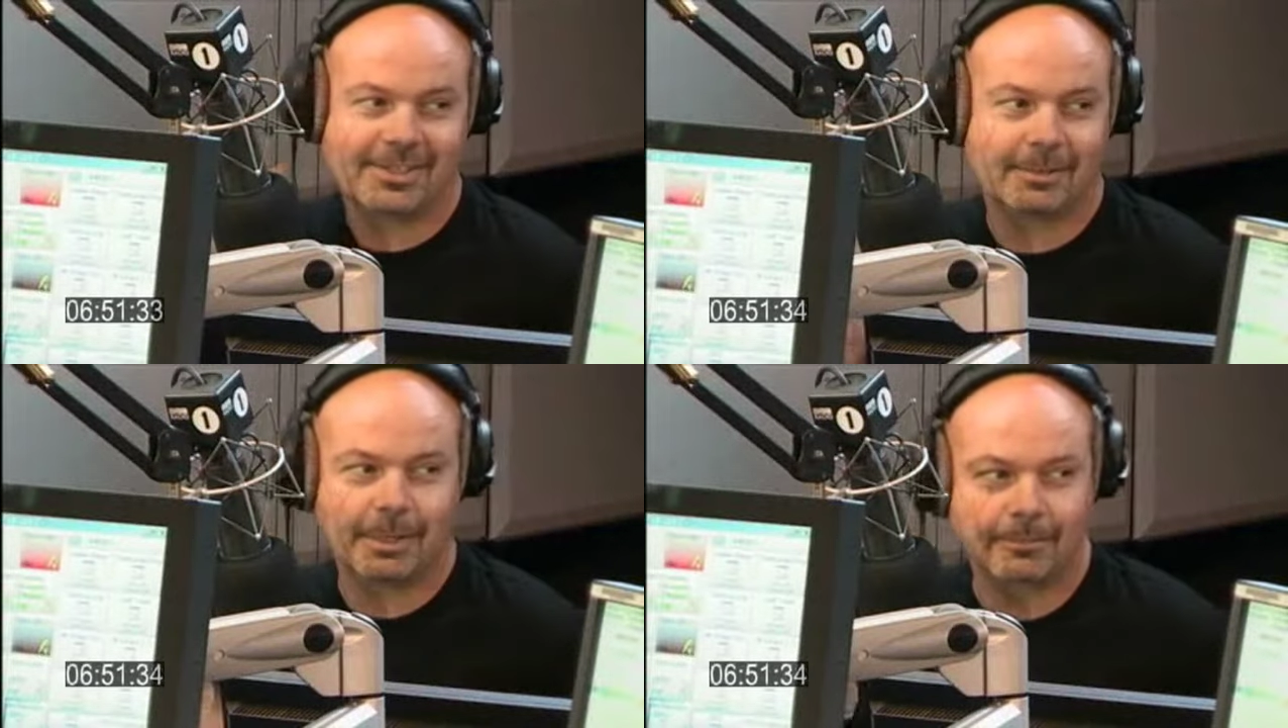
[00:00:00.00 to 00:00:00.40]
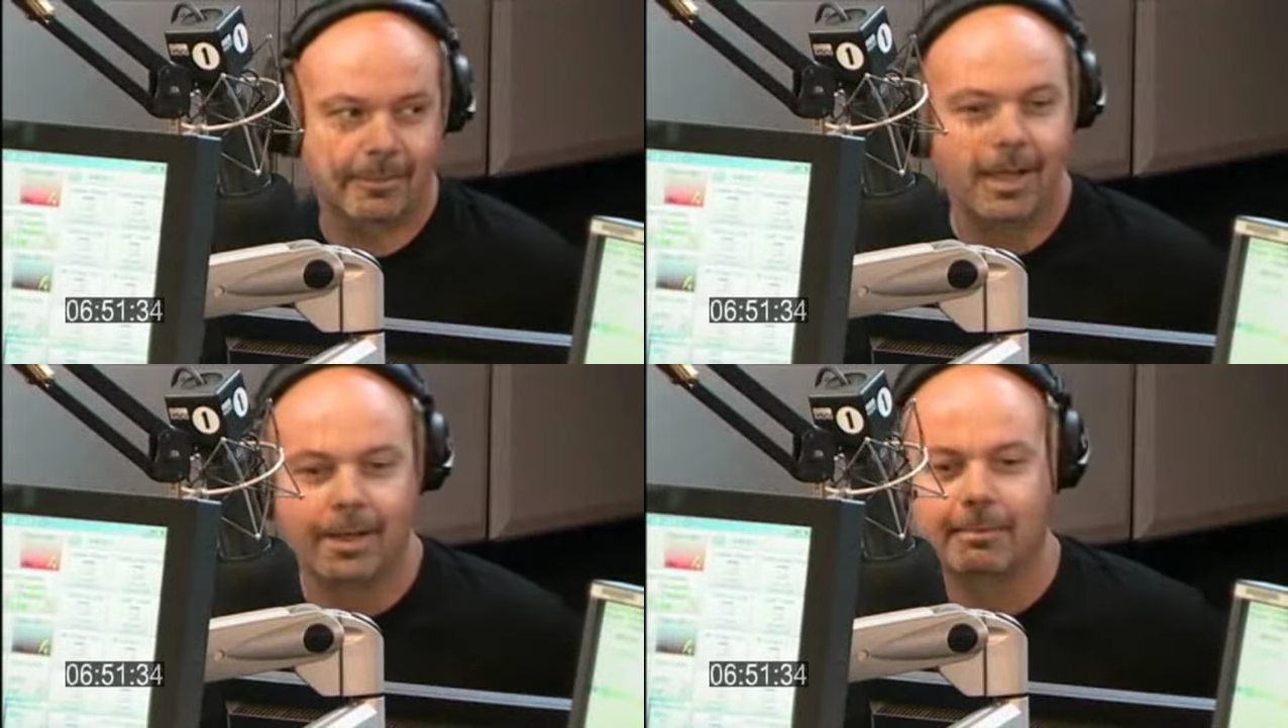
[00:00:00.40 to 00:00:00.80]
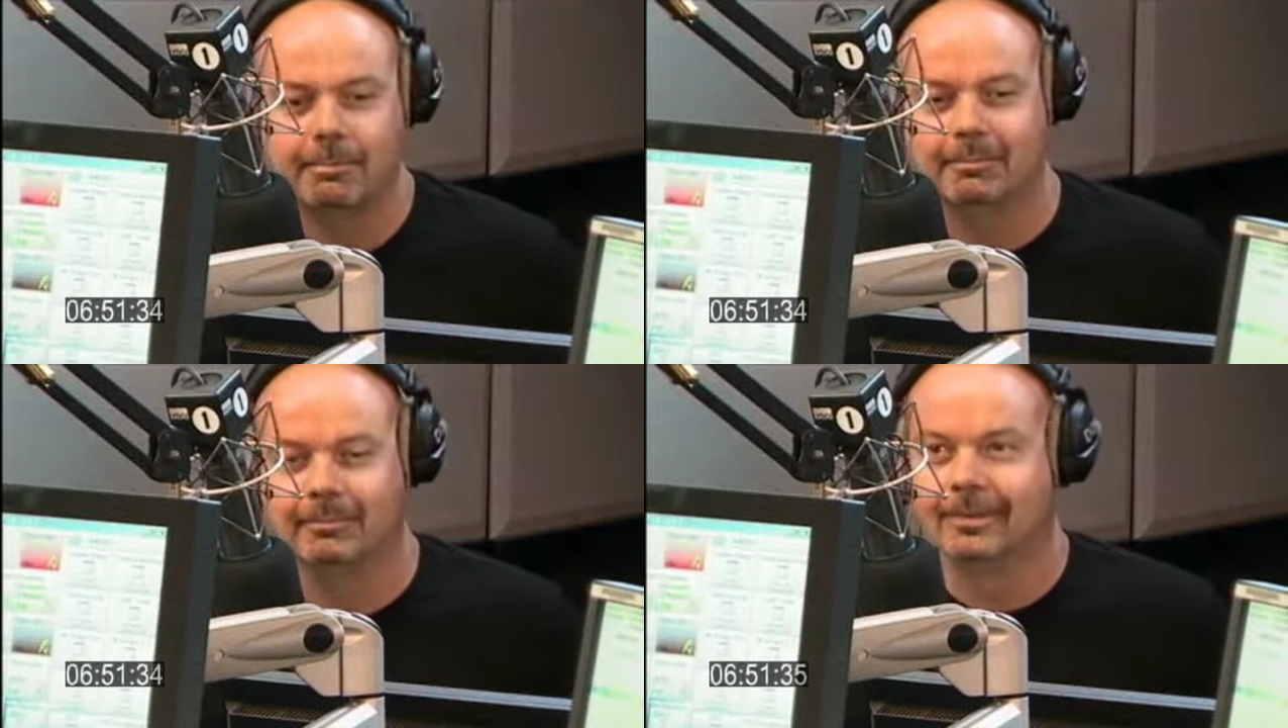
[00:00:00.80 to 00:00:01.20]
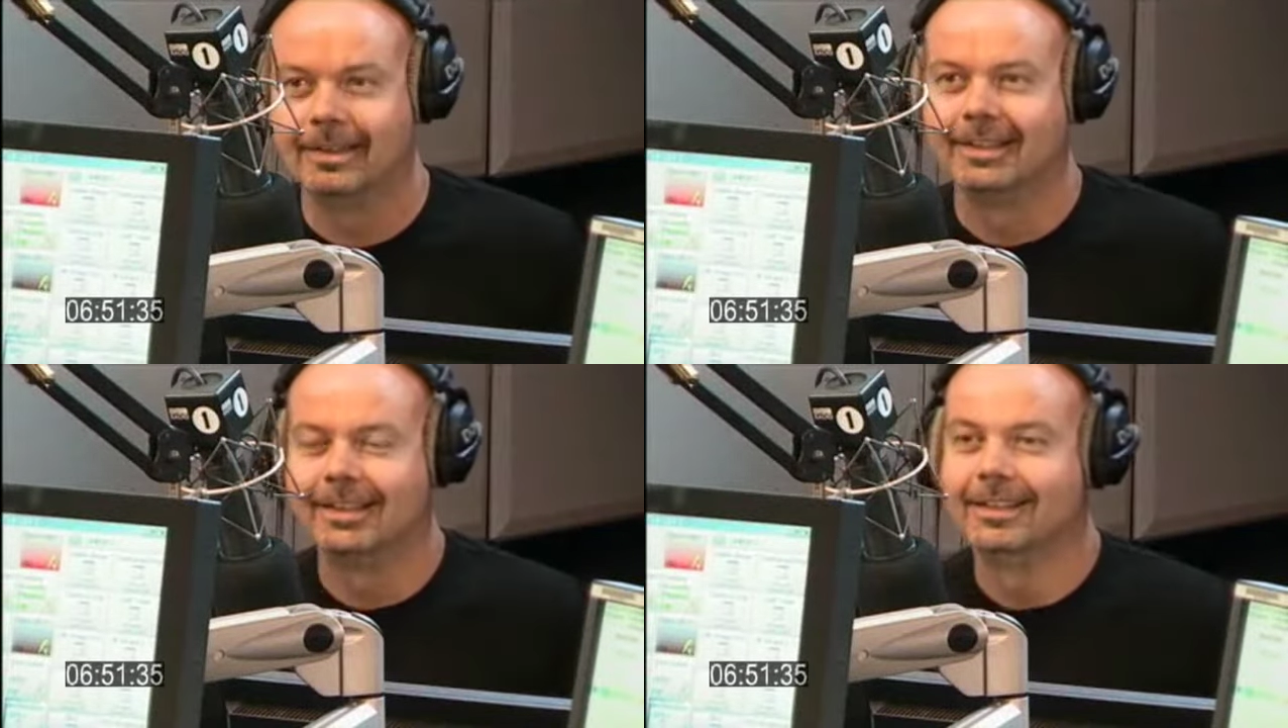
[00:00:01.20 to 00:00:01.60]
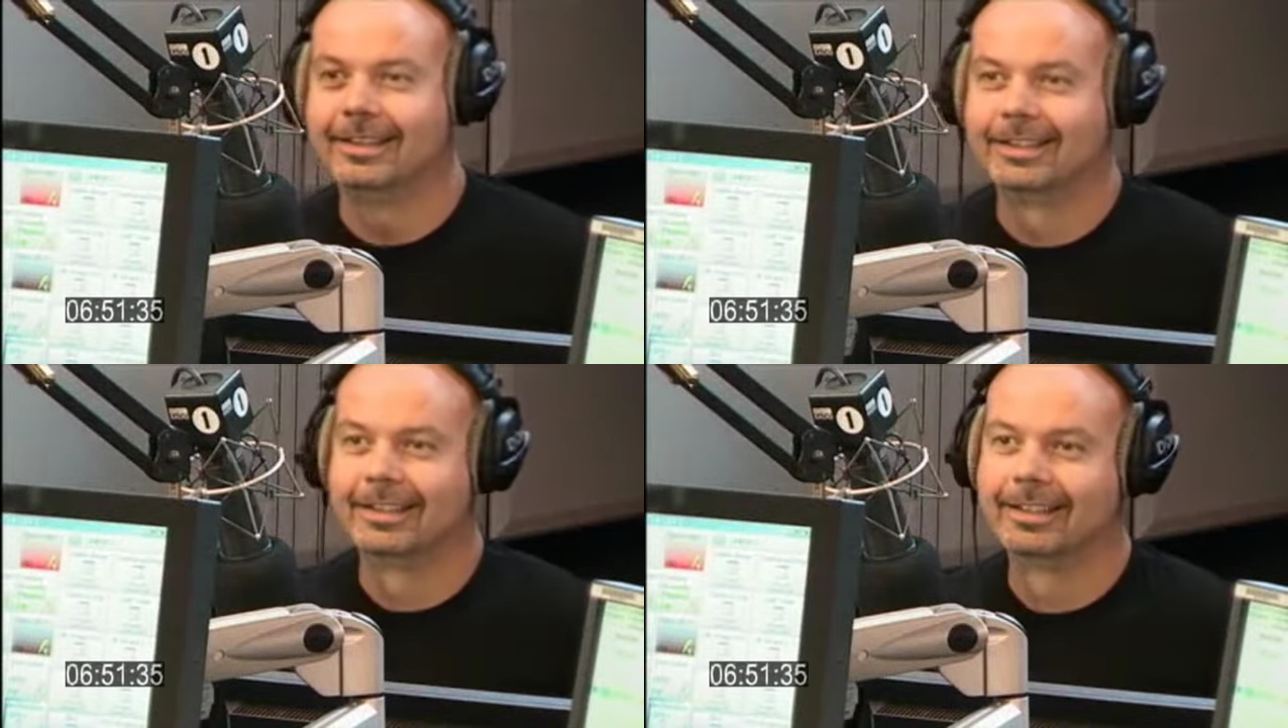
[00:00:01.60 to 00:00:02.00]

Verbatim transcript: Do you know, exactly how much